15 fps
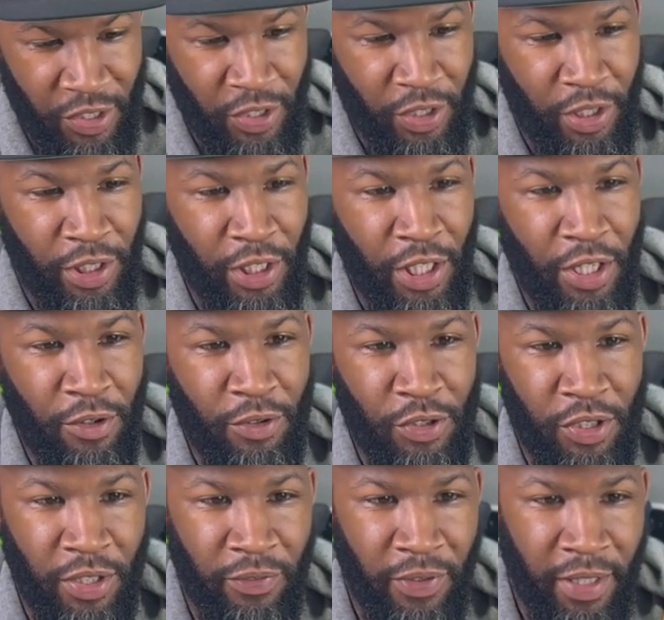and clear and
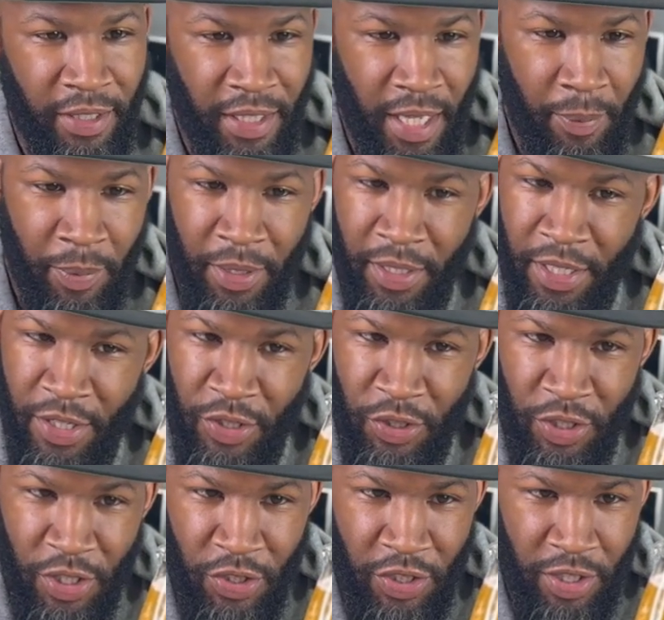stuff like that, but it is
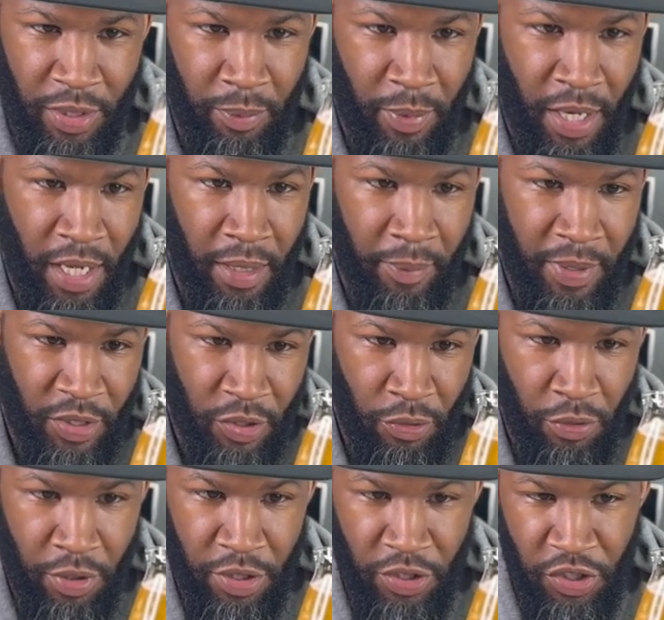yeast at the bottom that's
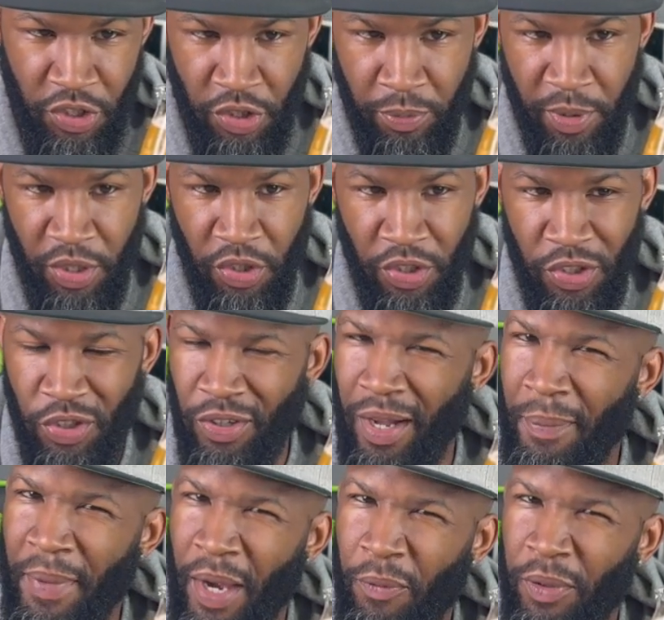going into suspension, so
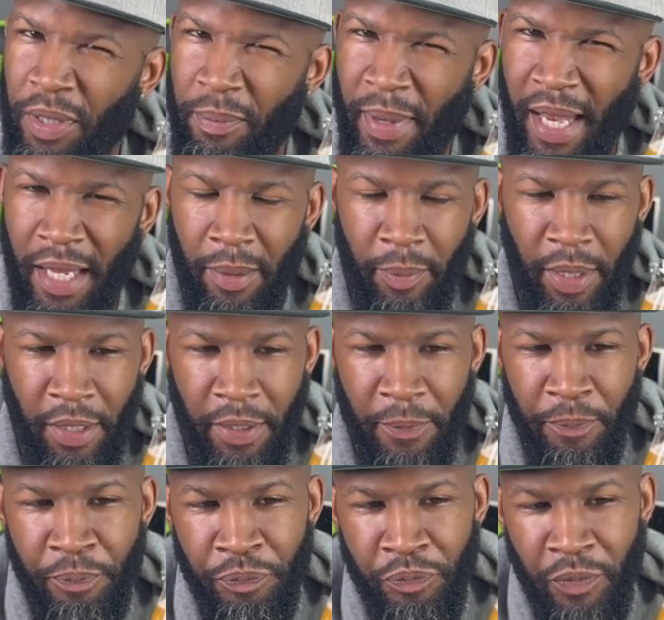I'm not really mad about it.
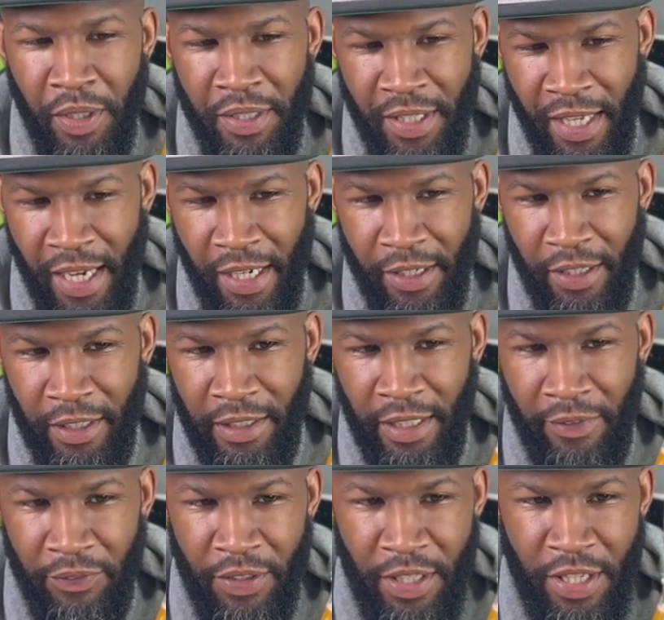Yeah, I could have
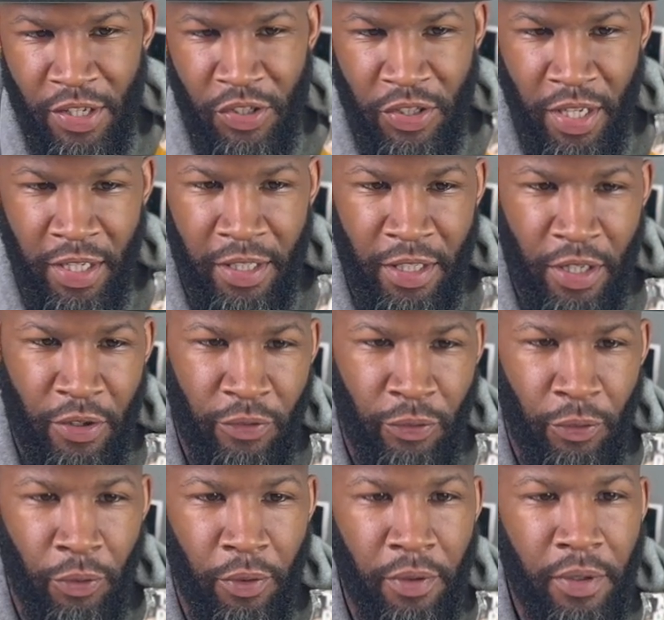left the yeast out of there
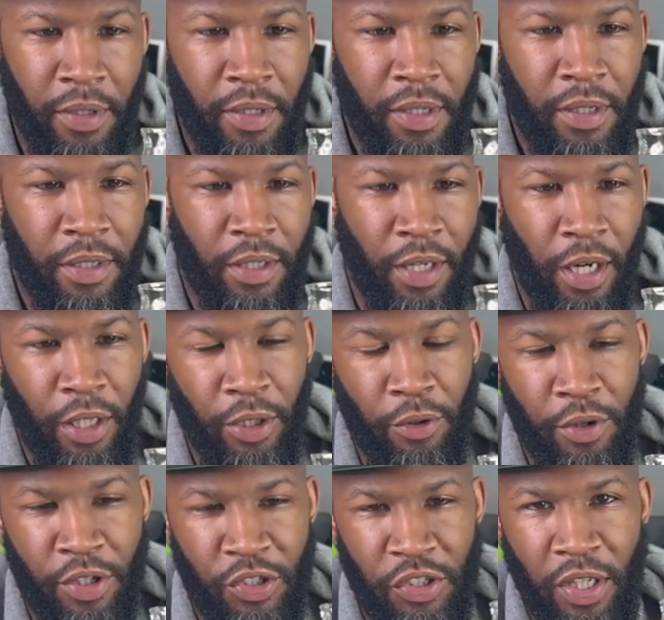for
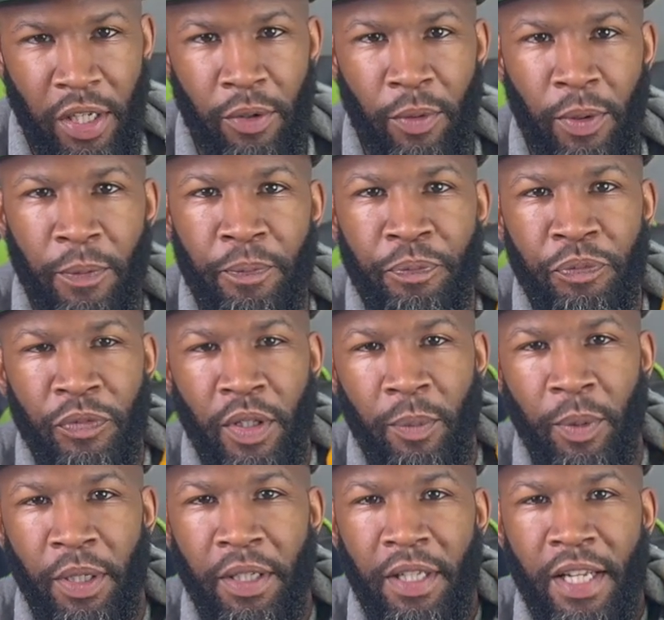color, etc.,
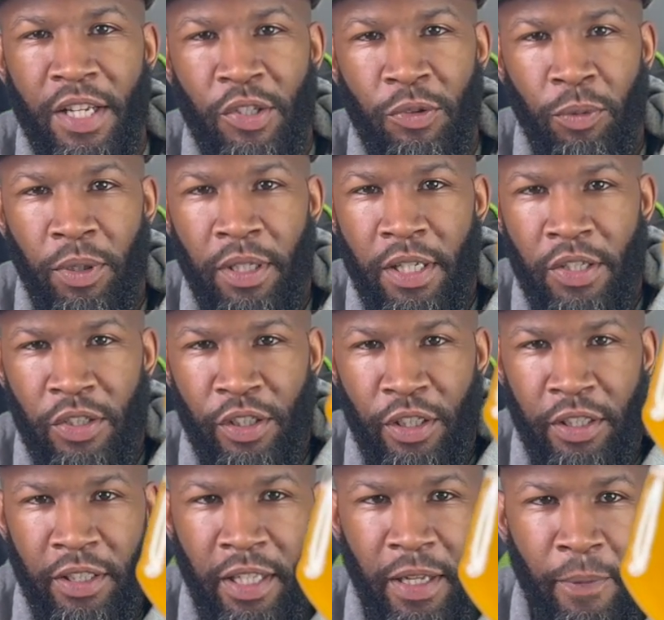but it is what it is. Look
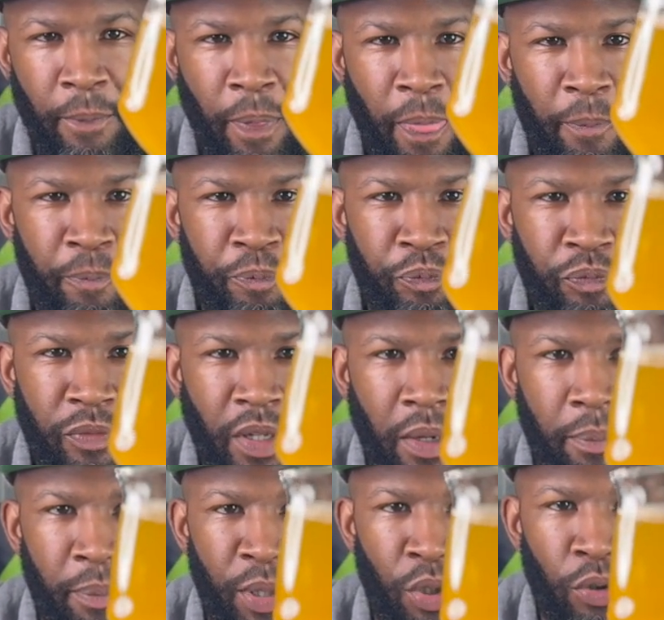at that.
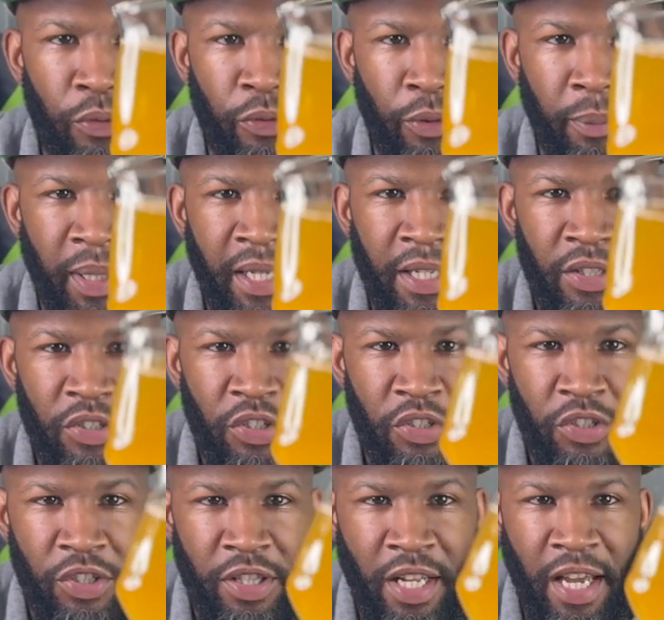Beautiful, man.
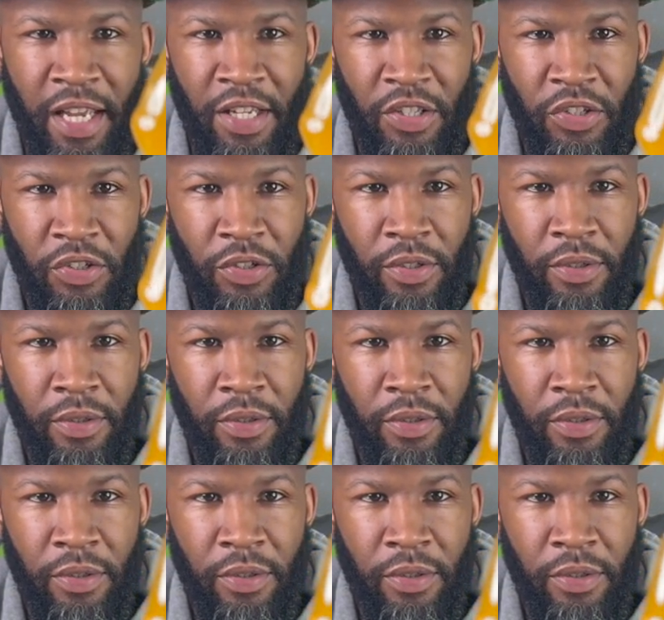Just nice.